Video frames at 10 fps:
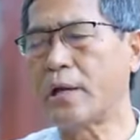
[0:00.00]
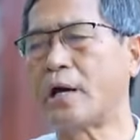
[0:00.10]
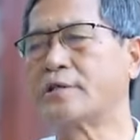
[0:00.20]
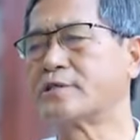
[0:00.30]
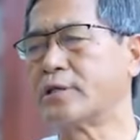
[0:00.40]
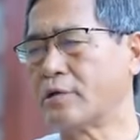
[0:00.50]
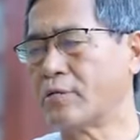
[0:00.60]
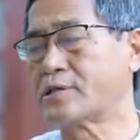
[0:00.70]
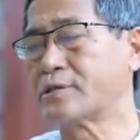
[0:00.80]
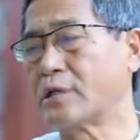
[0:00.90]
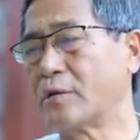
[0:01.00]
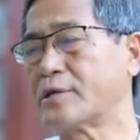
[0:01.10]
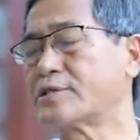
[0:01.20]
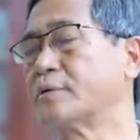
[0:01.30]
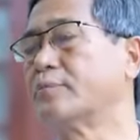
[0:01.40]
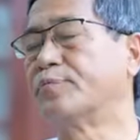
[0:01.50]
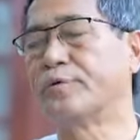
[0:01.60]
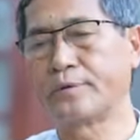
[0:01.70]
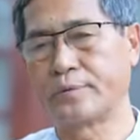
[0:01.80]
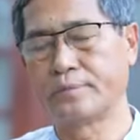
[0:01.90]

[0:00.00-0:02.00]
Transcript: unseen, it was never seen before,